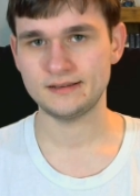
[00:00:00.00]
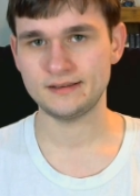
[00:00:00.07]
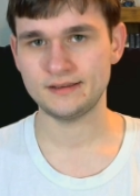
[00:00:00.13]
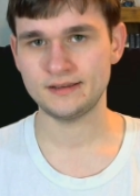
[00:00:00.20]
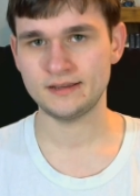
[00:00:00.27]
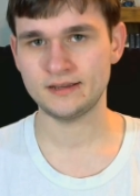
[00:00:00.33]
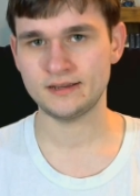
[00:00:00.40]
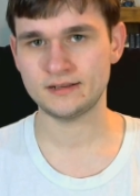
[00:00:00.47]

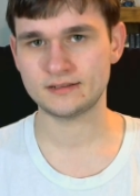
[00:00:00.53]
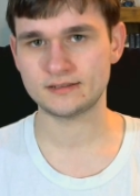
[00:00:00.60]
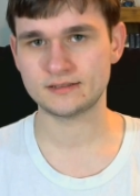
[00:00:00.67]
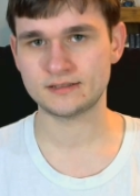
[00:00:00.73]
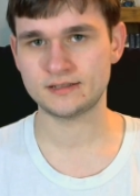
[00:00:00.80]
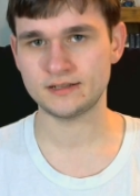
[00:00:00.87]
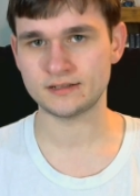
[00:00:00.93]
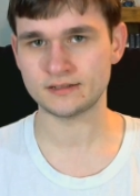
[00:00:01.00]

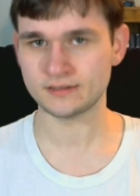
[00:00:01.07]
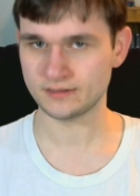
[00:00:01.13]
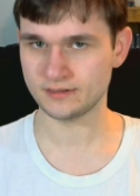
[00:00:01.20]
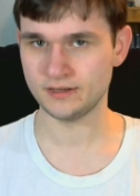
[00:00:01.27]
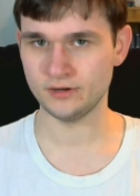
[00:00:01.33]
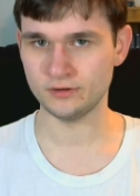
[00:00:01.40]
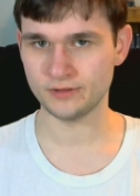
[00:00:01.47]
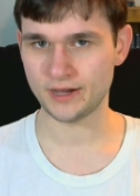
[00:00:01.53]
It didn't
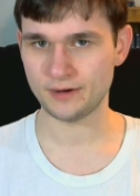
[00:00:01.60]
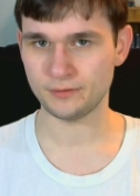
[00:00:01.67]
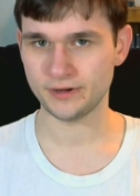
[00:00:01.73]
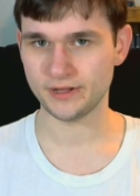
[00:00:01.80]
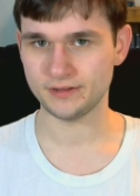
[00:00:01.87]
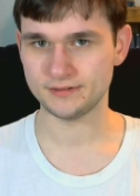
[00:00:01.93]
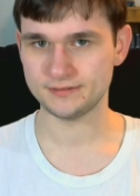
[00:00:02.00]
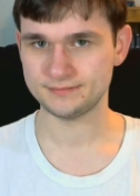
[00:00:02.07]
go that
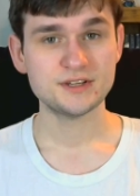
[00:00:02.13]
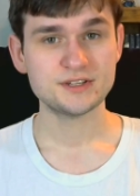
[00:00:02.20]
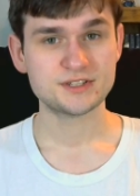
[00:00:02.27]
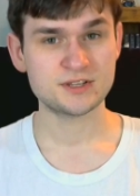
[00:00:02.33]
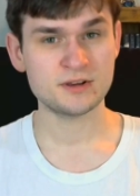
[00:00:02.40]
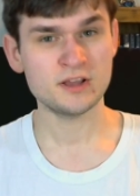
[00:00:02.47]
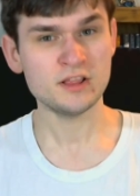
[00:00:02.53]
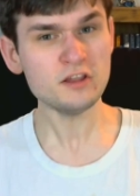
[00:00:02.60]
well.
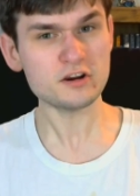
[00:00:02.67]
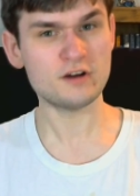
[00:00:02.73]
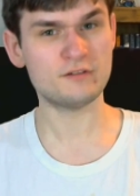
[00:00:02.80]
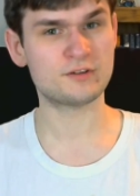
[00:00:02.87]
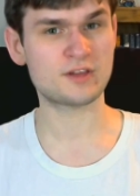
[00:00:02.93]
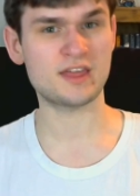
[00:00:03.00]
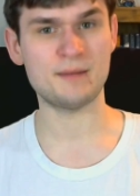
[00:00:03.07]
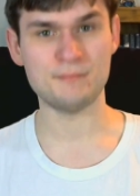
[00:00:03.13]
So I look over
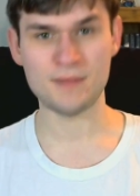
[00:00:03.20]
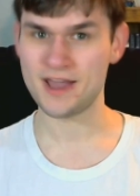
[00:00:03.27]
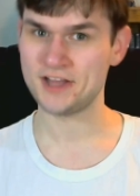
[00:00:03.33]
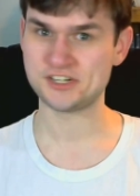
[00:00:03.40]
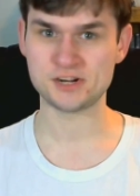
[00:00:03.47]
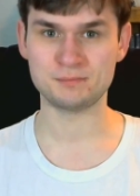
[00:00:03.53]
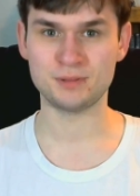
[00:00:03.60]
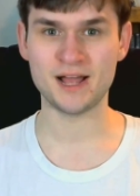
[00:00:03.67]
to that
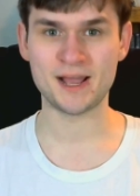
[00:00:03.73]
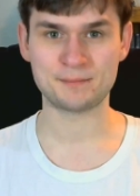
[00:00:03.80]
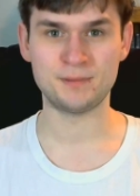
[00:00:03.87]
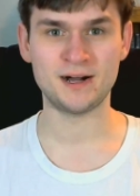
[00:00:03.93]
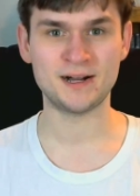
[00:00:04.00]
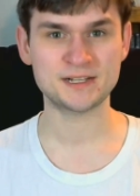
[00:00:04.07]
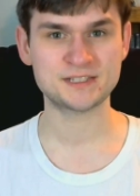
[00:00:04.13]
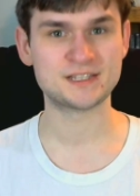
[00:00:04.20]
magic black
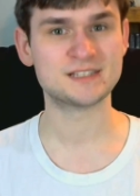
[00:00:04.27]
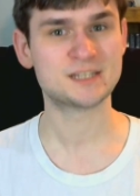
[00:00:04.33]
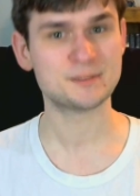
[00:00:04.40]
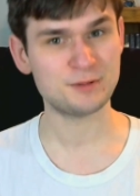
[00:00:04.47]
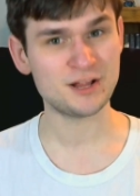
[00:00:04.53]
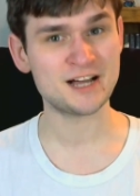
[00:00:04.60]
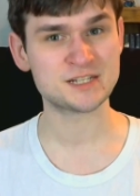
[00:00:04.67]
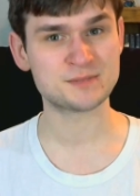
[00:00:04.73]
box that
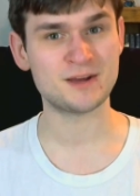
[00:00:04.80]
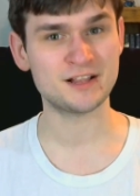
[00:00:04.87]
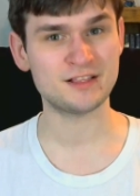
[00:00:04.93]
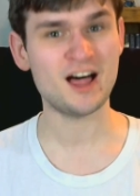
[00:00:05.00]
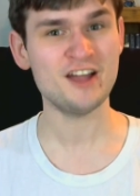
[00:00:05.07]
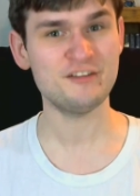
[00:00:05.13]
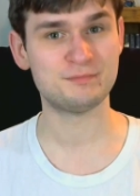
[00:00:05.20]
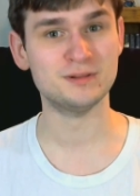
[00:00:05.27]
supplies my
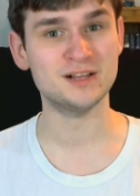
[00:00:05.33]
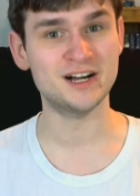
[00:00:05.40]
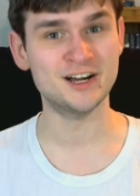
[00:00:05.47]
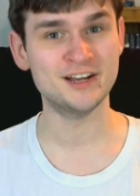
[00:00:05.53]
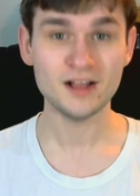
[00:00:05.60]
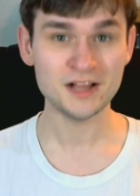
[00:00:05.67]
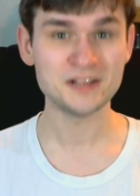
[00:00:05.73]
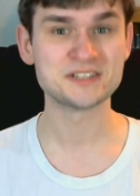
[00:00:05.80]

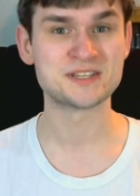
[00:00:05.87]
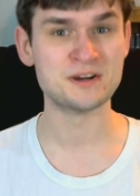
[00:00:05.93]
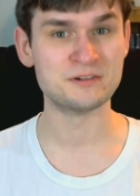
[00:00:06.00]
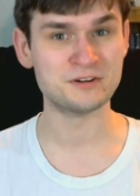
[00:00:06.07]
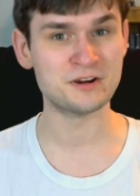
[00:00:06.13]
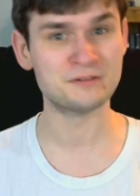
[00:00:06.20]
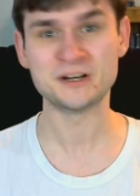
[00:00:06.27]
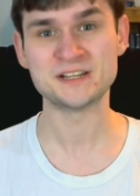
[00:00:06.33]
lifeblood, also
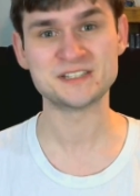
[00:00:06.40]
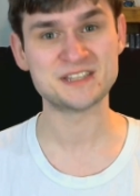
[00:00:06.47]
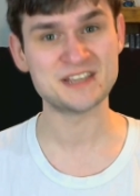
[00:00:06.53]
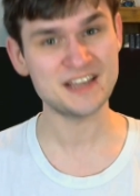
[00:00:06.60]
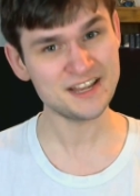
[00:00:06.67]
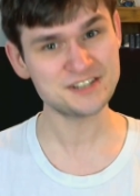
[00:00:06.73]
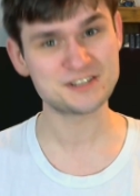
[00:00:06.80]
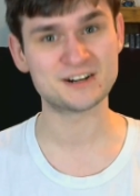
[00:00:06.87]
known as the
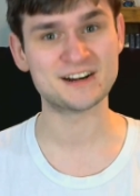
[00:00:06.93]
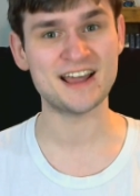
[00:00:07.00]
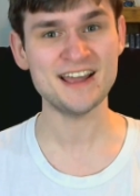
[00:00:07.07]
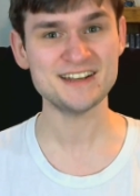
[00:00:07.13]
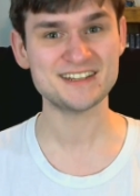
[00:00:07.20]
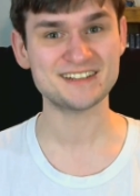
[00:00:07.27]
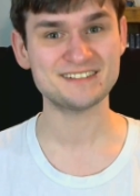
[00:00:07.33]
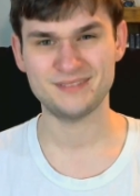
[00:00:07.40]

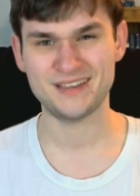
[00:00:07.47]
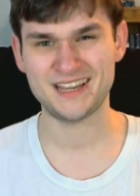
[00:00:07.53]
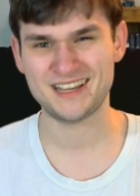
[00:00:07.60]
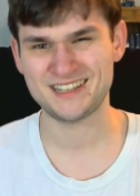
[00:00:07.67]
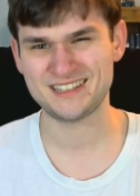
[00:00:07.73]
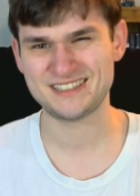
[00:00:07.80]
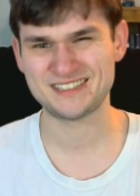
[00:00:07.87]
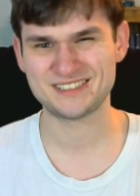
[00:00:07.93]
internet,
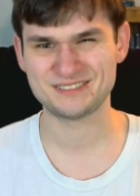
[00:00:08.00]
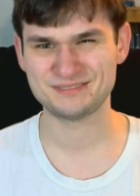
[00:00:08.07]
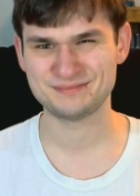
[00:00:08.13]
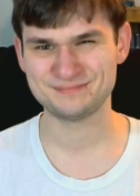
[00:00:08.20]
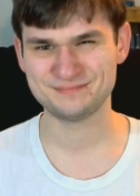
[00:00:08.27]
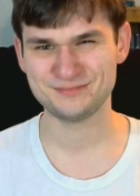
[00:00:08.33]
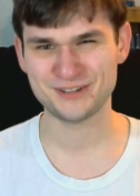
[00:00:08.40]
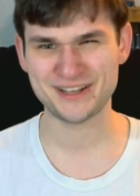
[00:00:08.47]
and,
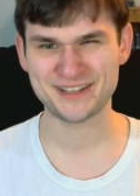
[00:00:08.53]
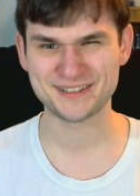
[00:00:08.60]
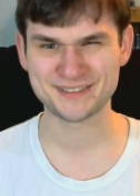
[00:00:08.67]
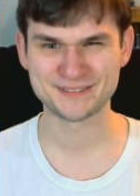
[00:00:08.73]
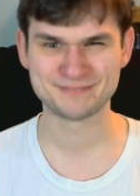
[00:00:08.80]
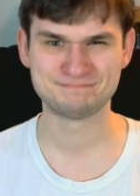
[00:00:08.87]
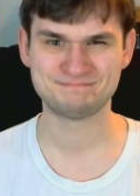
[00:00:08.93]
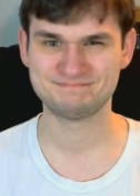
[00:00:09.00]

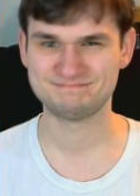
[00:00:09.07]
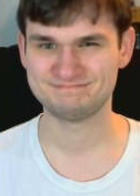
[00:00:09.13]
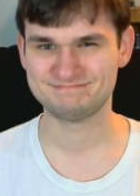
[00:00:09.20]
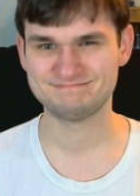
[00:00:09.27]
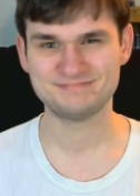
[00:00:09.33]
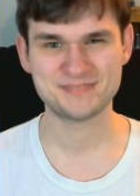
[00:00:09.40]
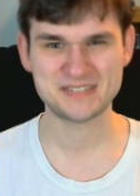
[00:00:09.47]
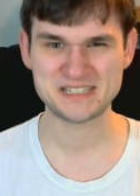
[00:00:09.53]
well,
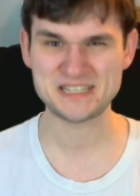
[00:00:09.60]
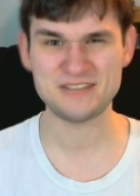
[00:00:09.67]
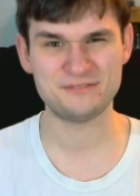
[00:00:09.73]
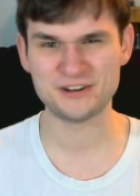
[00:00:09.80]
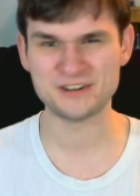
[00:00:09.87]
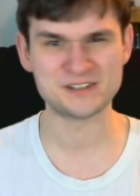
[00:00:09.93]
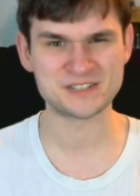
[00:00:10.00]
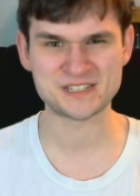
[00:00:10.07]
see for
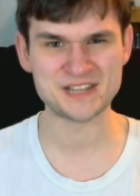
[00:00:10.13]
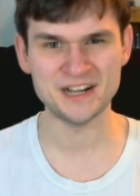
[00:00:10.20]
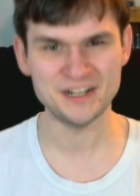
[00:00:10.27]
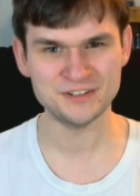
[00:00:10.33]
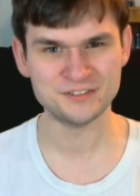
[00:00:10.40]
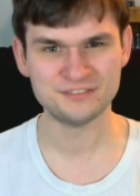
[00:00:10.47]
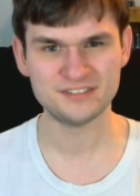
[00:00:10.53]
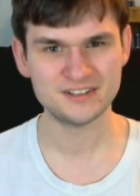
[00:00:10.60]
yourself.